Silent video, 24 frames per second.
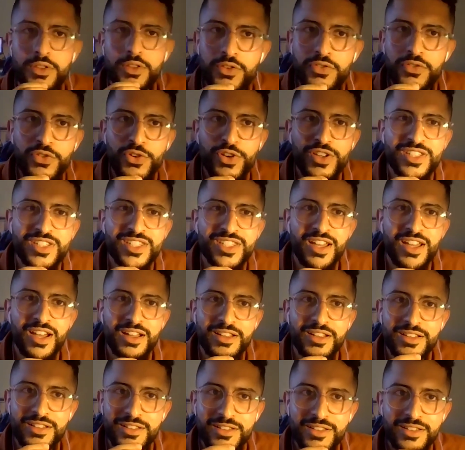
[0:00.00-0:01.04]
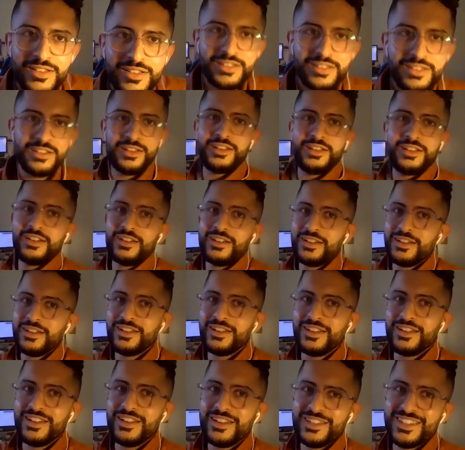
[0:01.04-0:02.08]
the first cut,
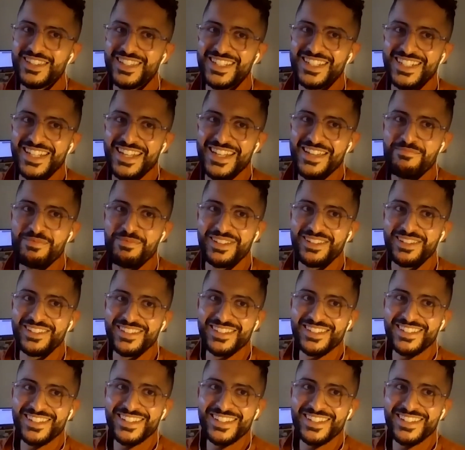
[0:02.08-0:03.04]
the deepest.